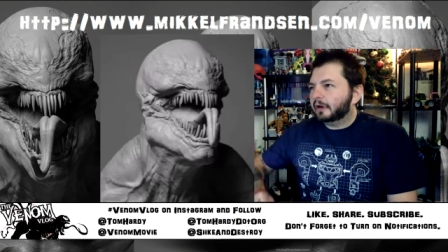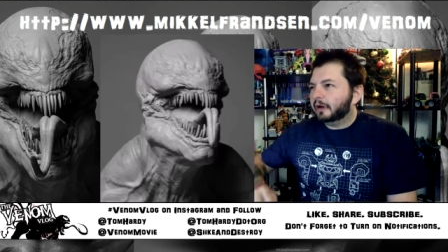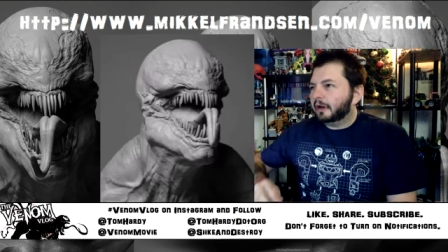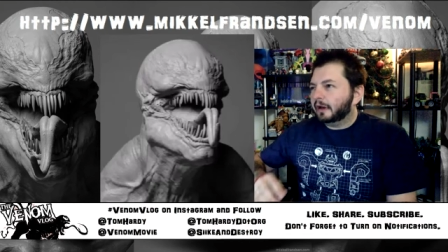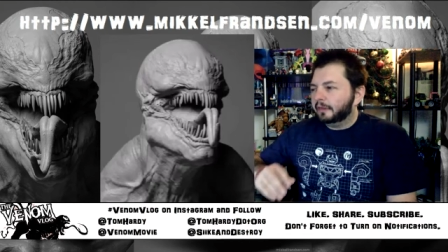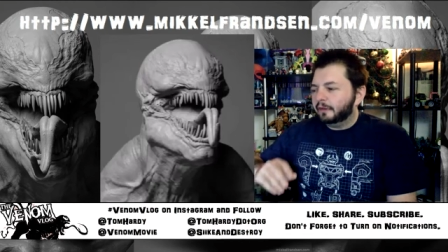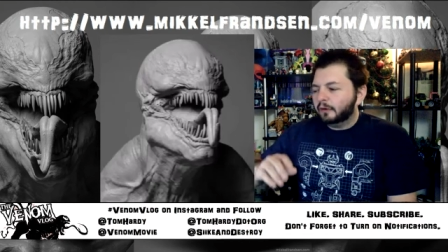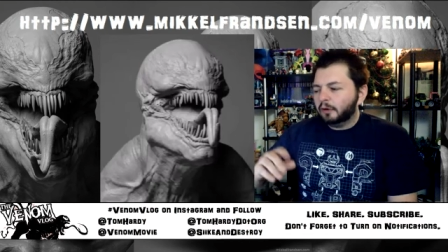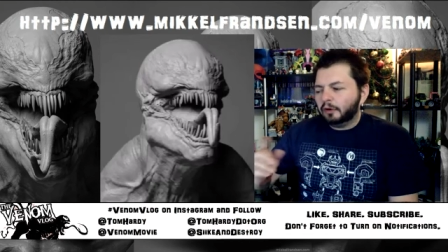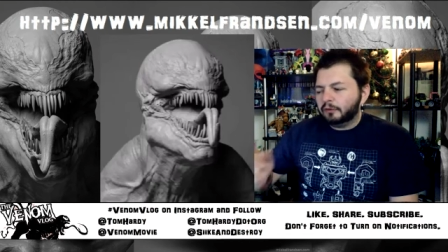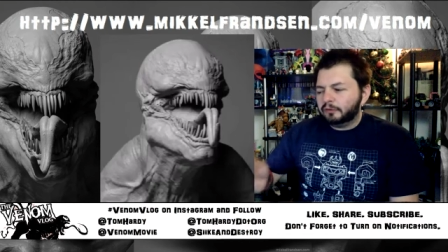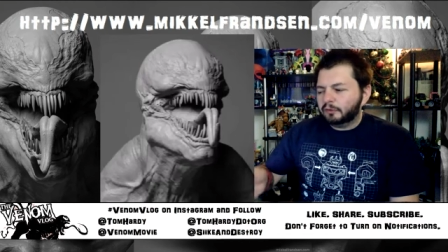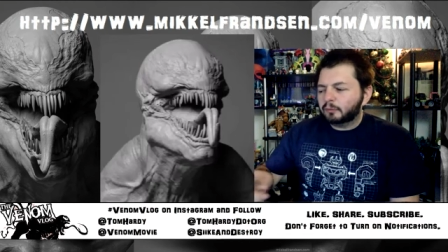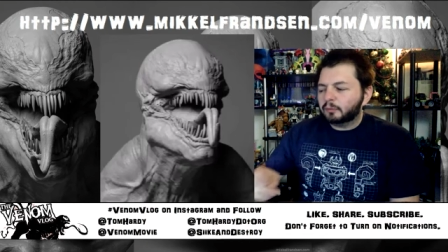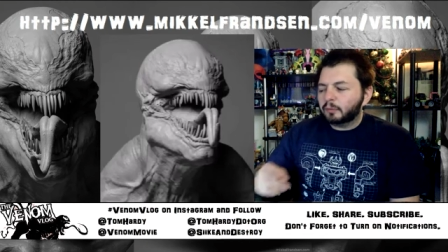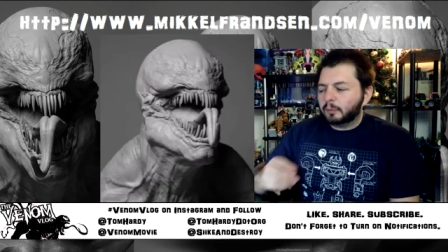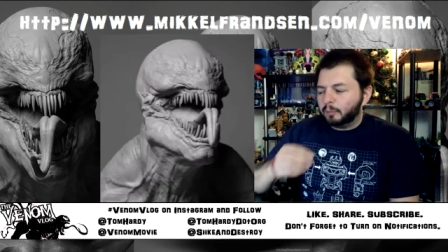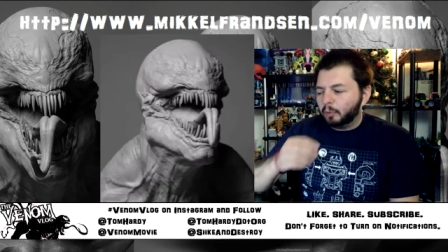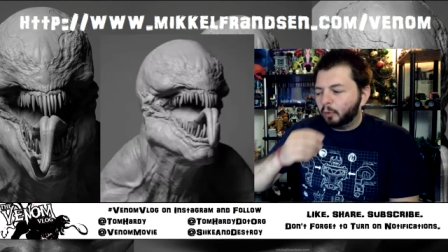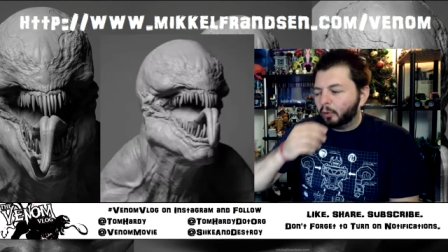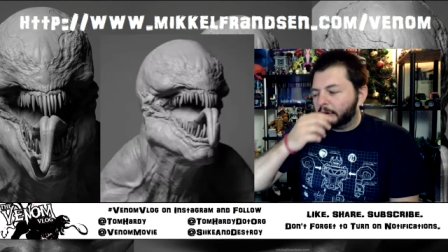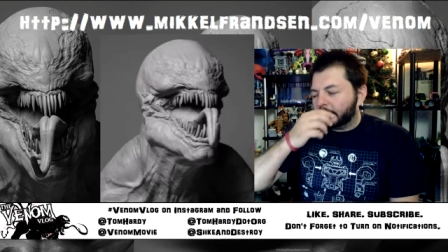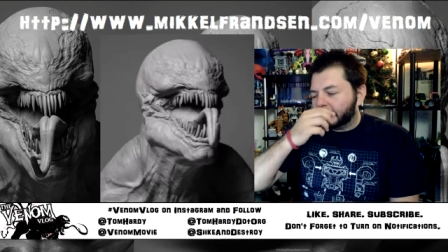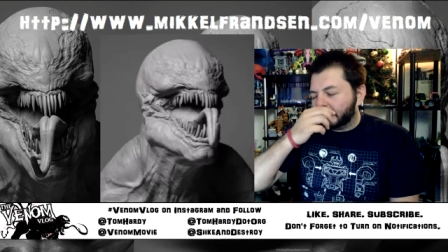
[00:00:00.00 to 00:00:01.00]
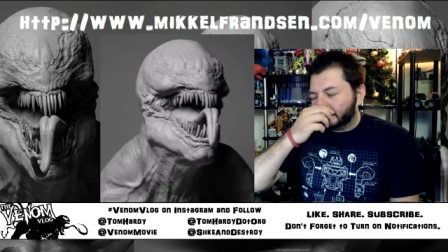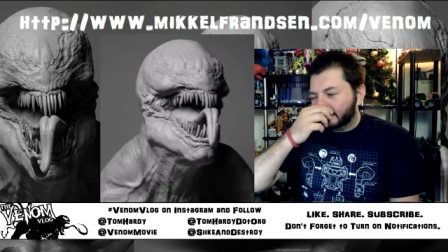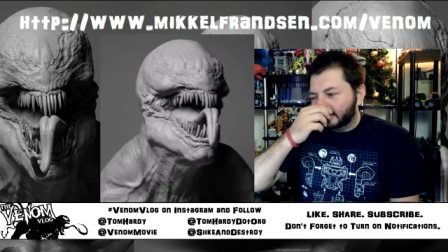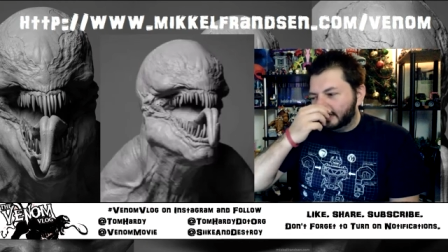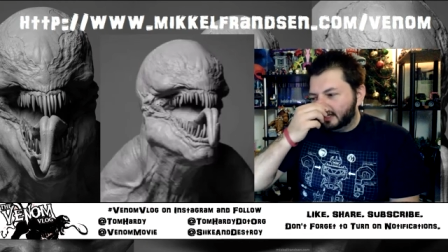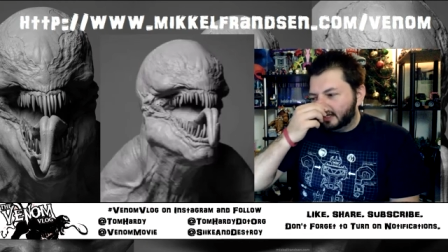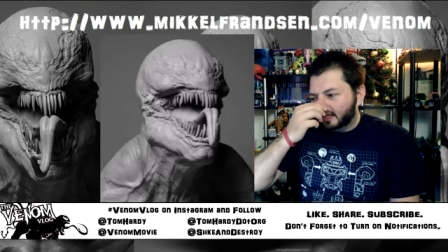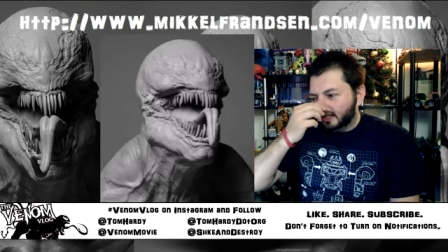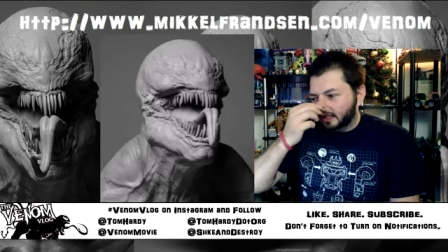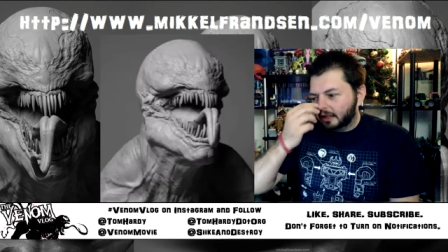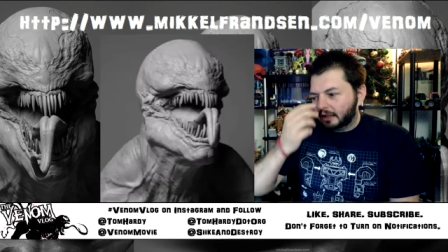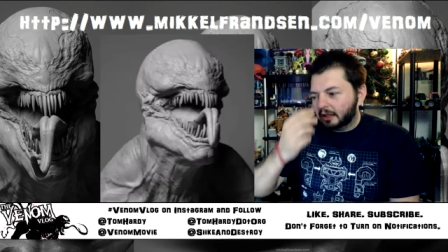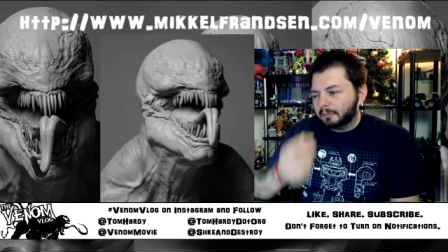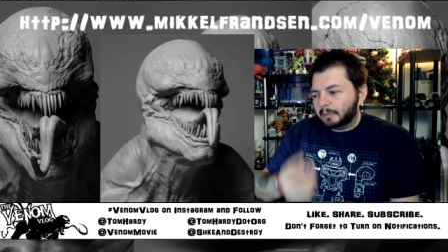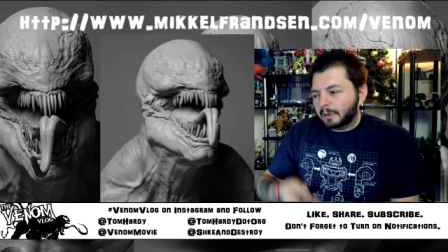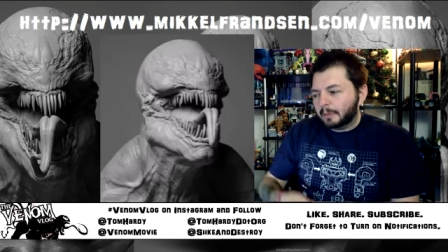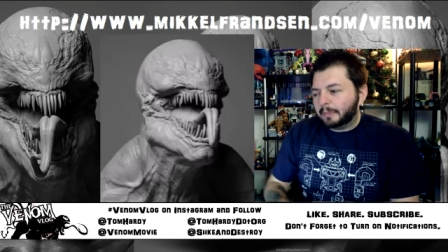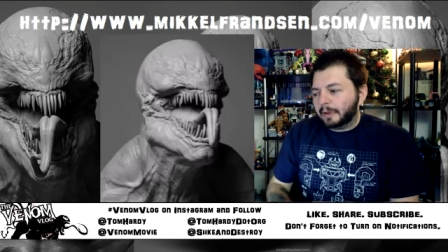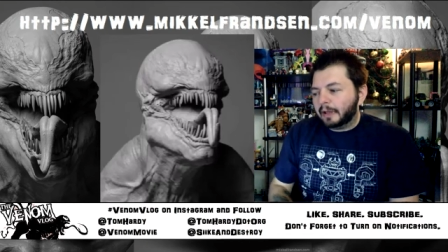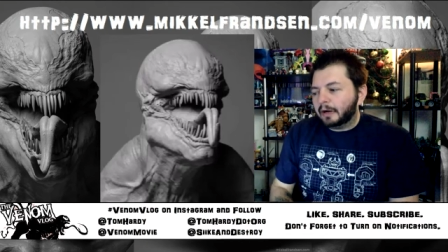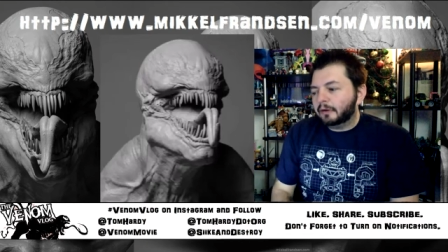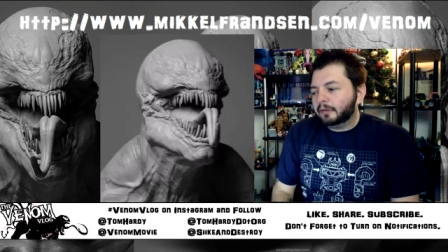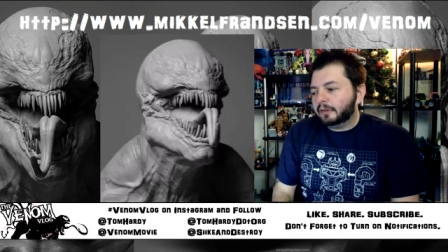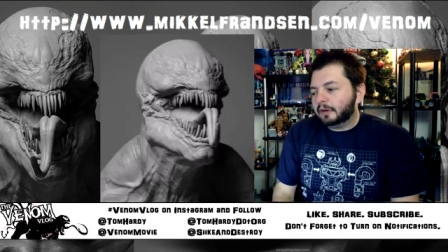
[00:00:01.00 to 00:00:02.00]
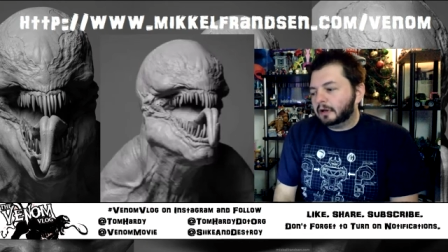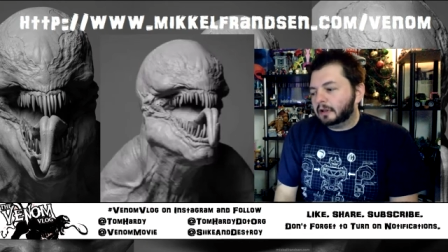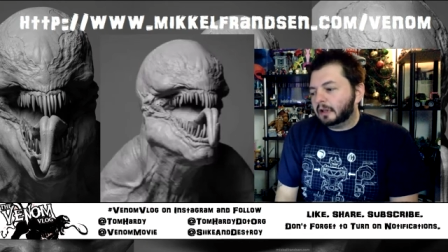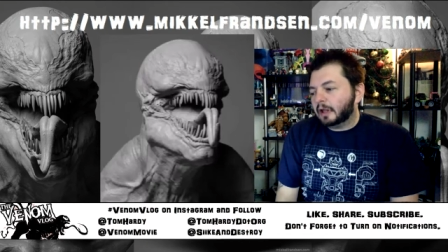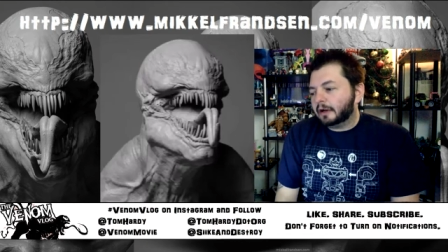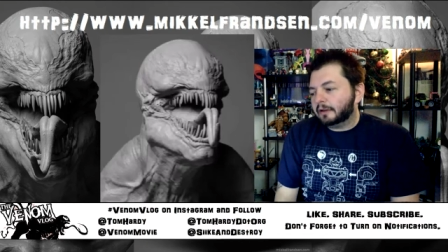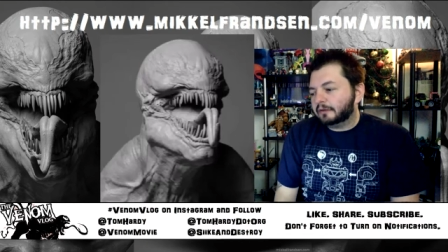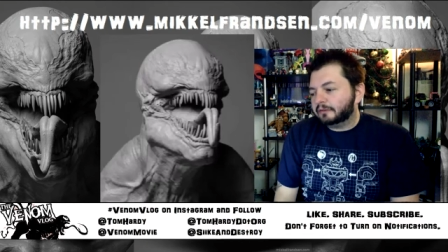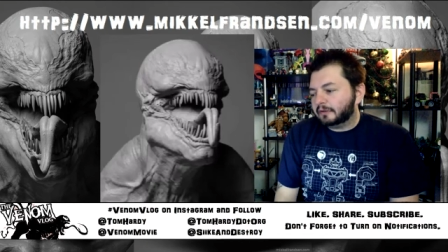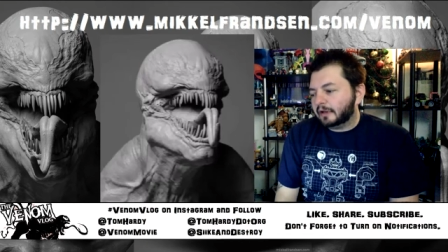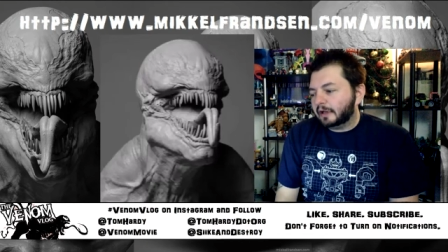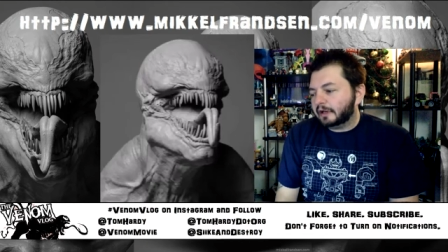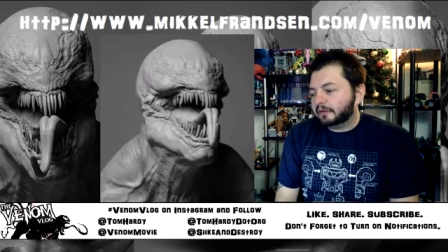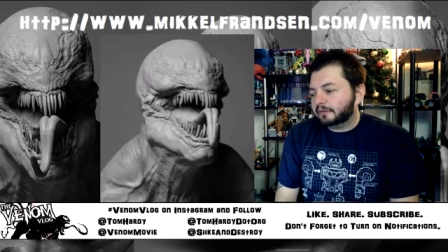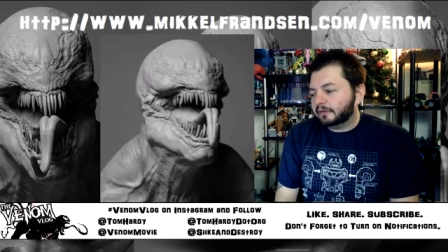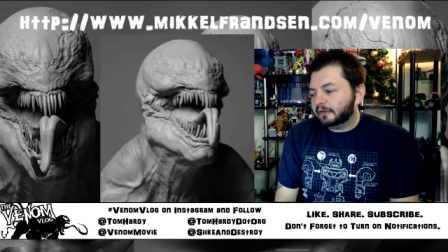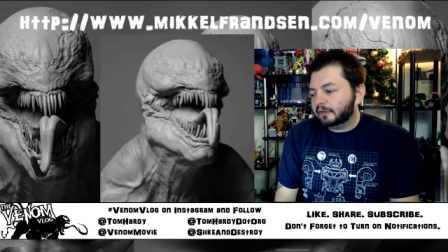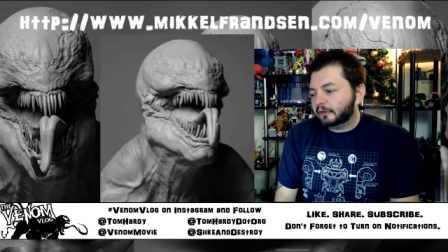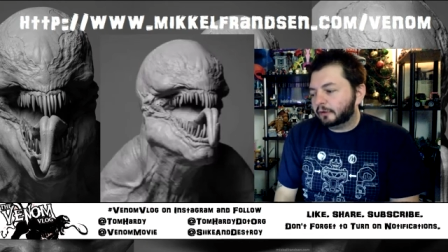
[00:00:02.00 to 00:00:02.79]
and they're also reporting a little bit better than a lot of sites and